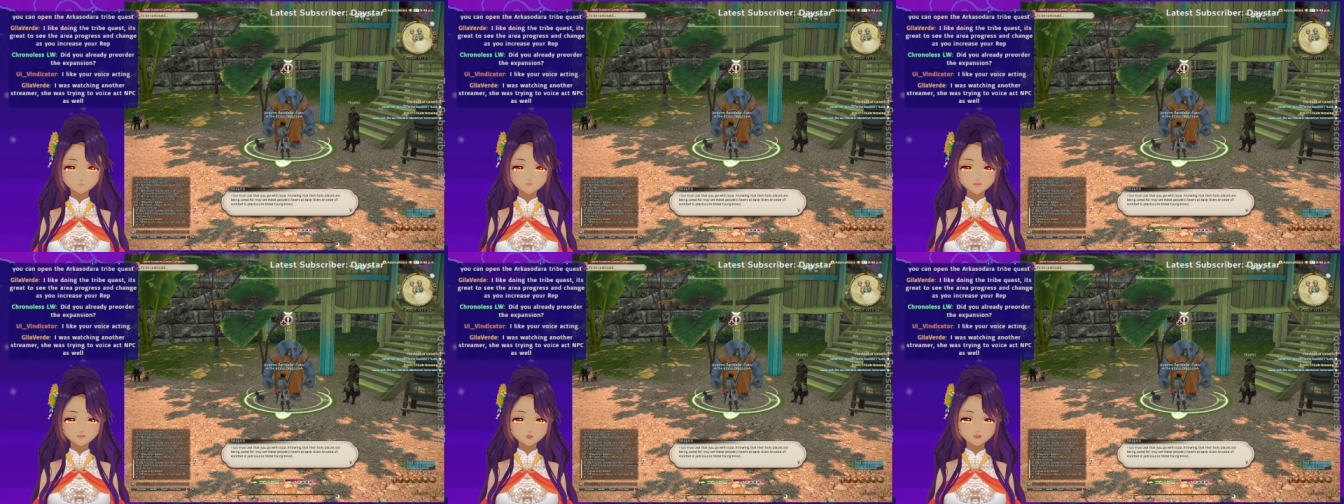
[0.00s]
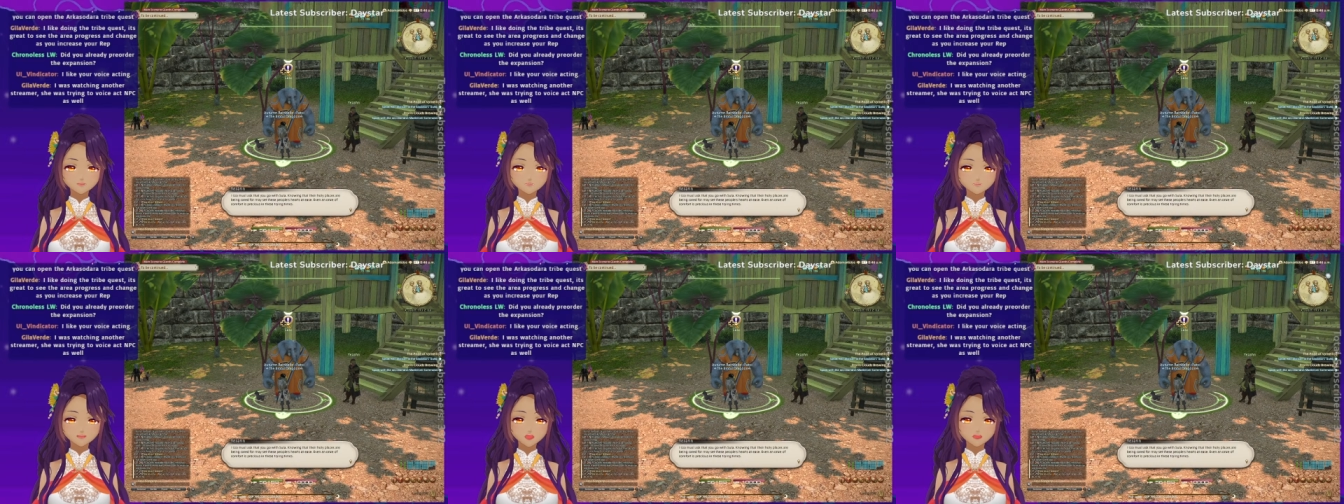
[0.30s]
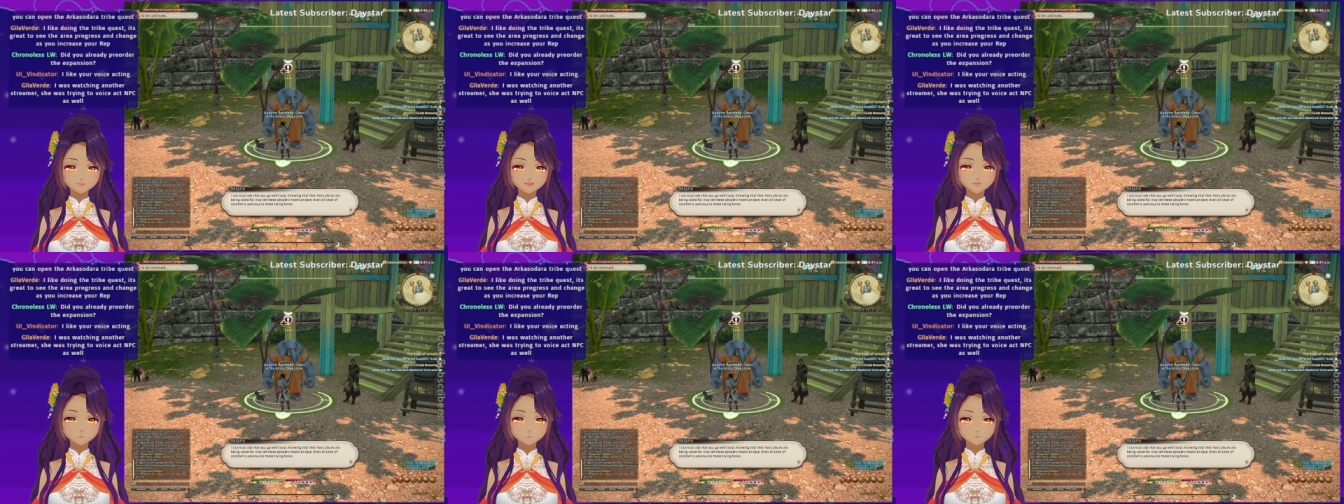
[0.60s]
Even an
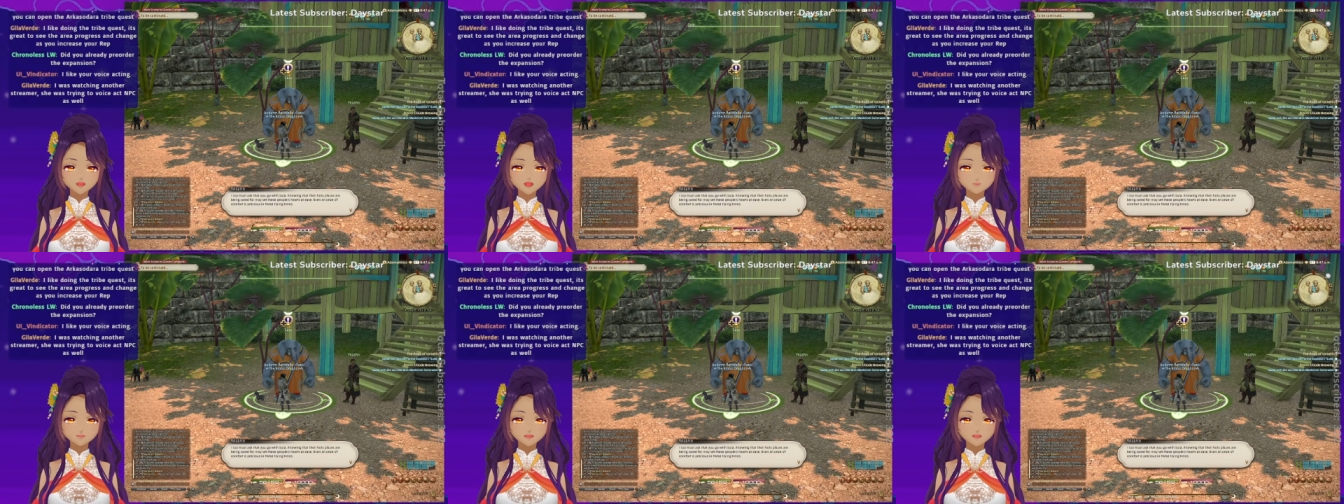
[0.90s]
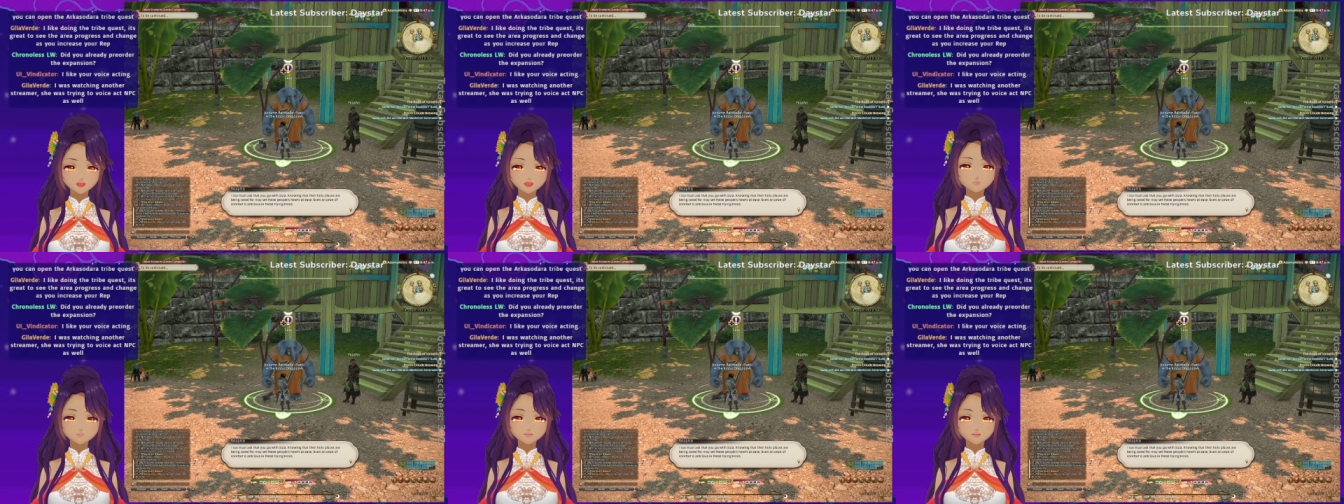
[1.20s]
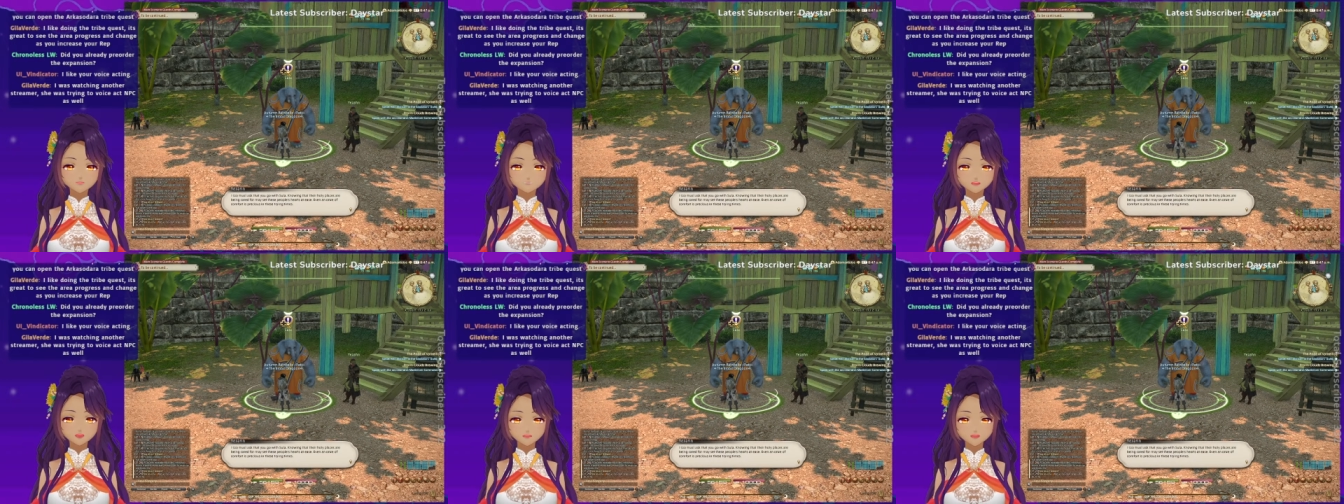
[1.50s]
ounce of comfort
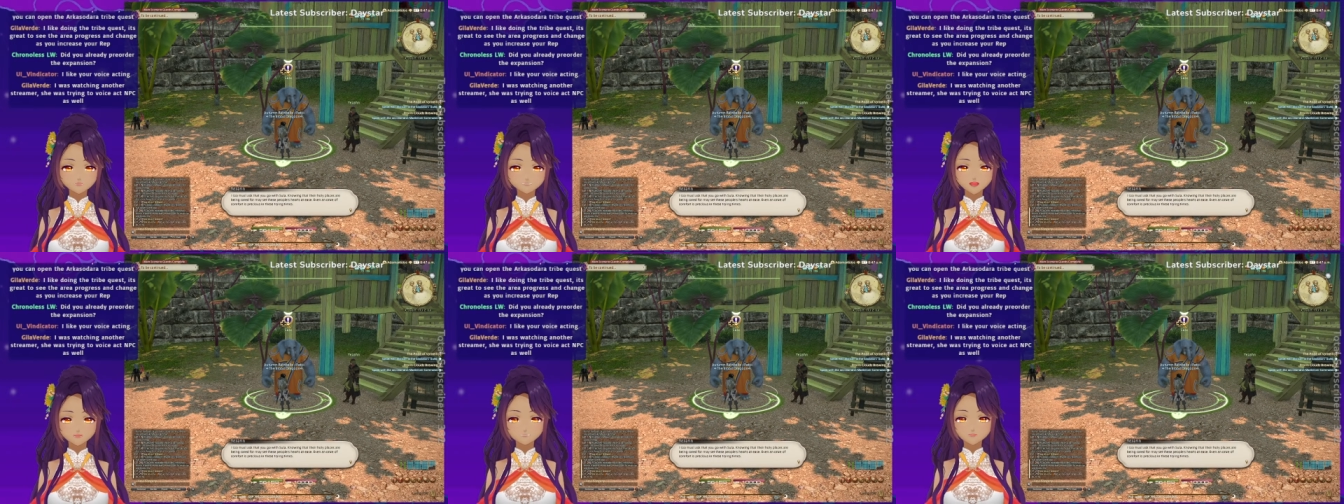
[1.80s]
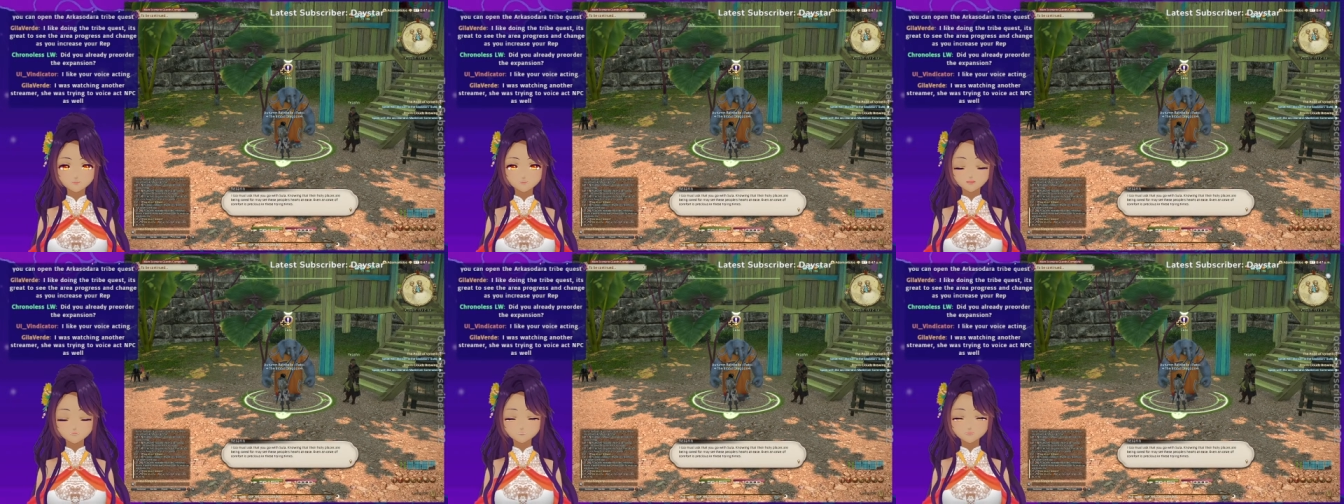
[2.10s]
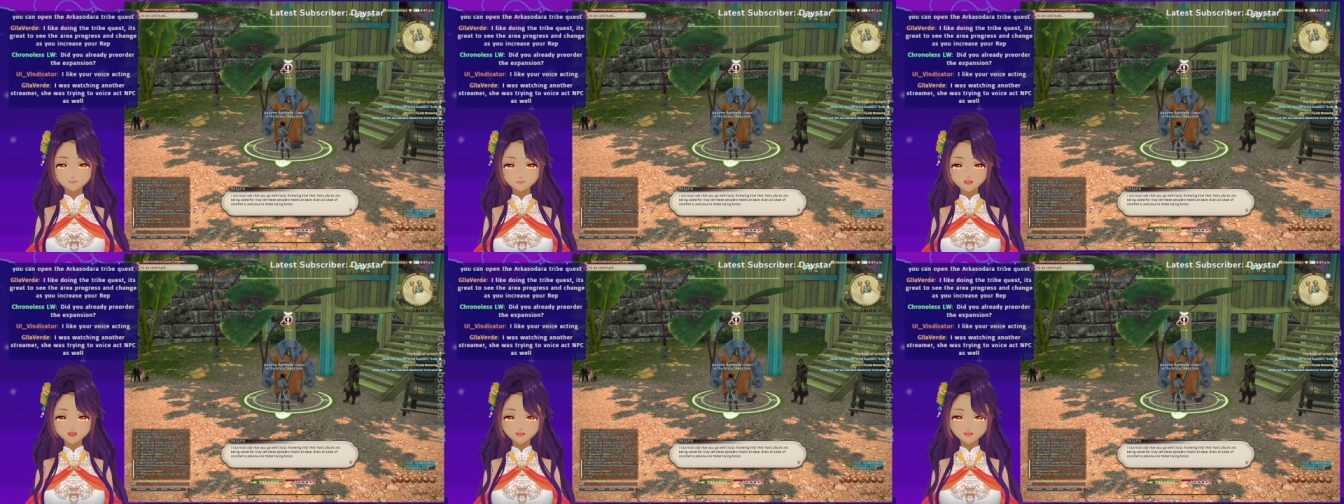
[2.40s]
is precious in these
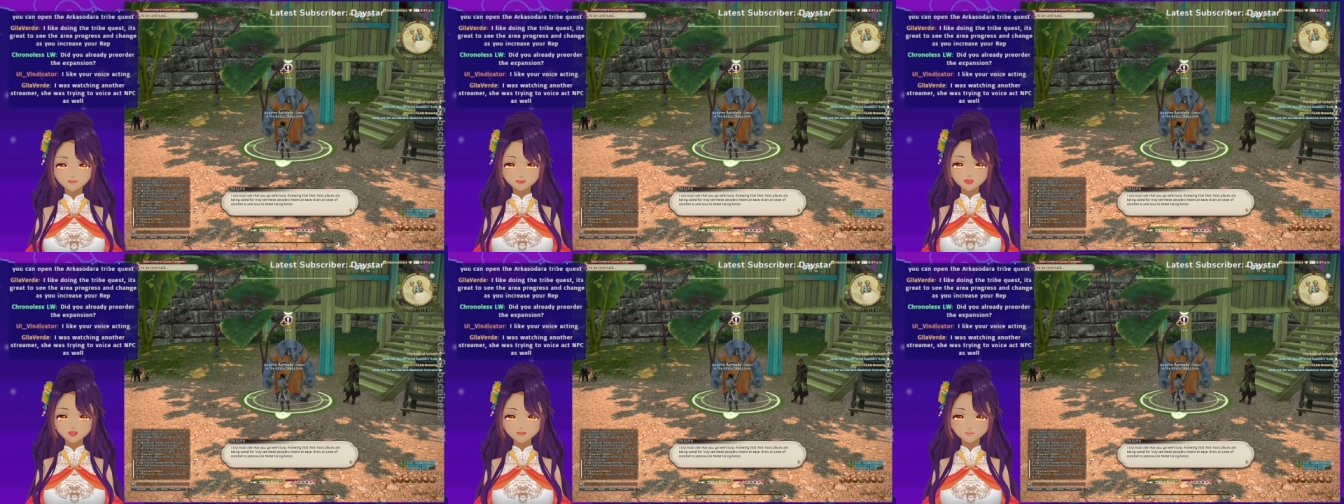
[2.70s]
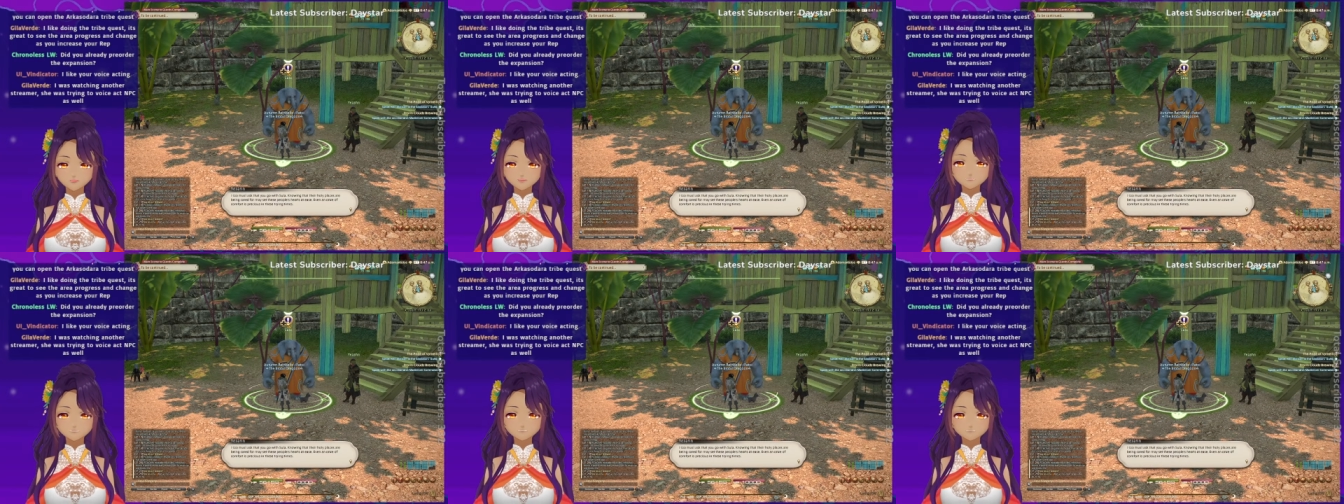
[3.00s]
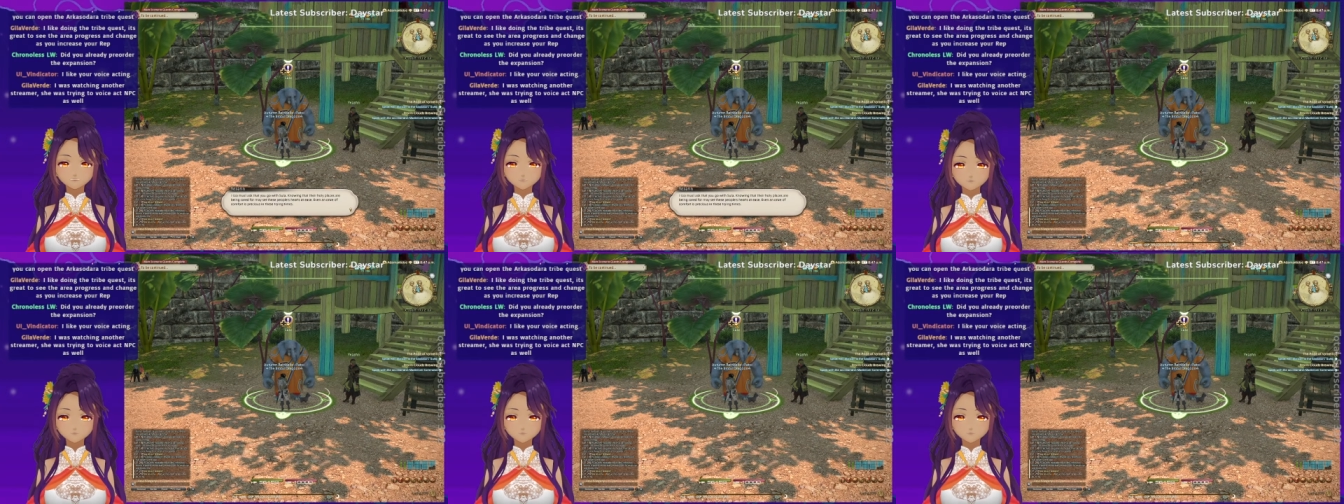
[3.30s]
trying times.